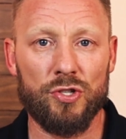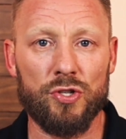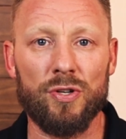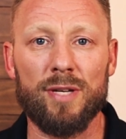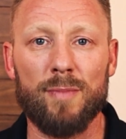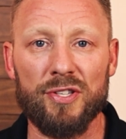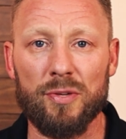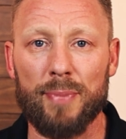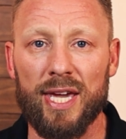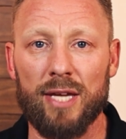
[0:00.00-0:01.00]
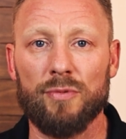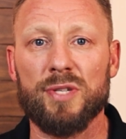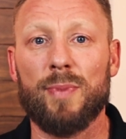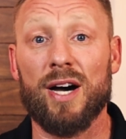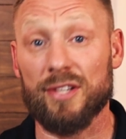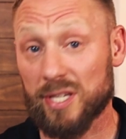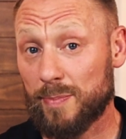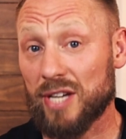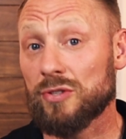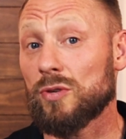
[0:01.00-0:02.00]
Joint and muscle pain respond
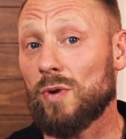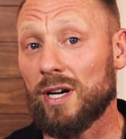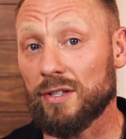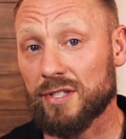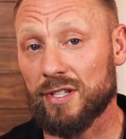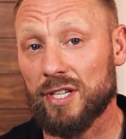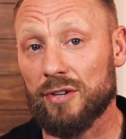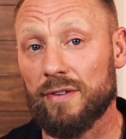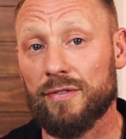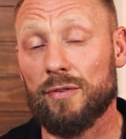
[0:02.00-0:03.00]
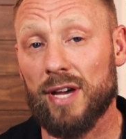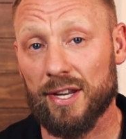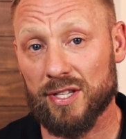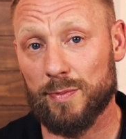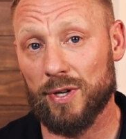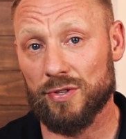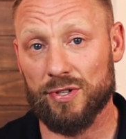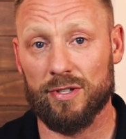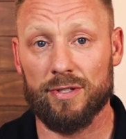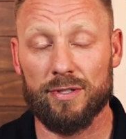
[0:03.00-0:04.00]
especially well to near-infrared exposure.